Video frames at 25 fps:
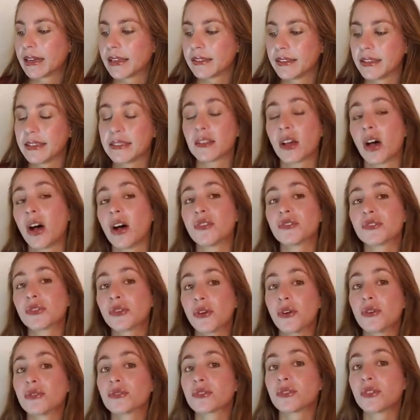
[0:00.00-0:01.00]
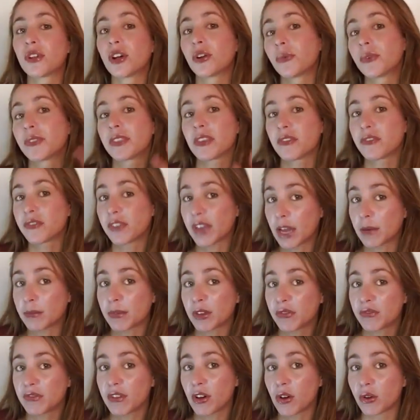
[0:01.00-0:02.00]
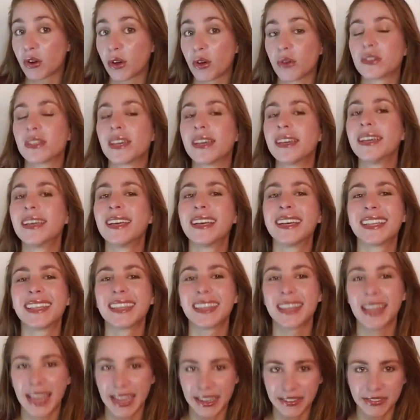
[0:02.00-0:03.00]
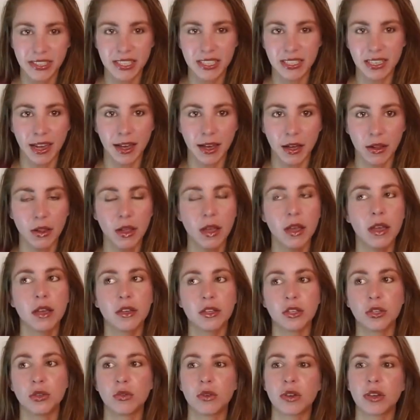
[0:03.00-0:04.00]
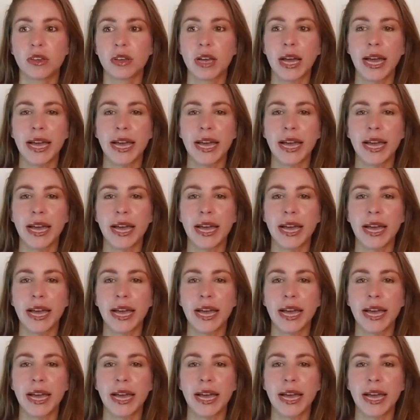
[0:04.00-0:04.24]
This also goes along with the family photos. Lifestyle. You can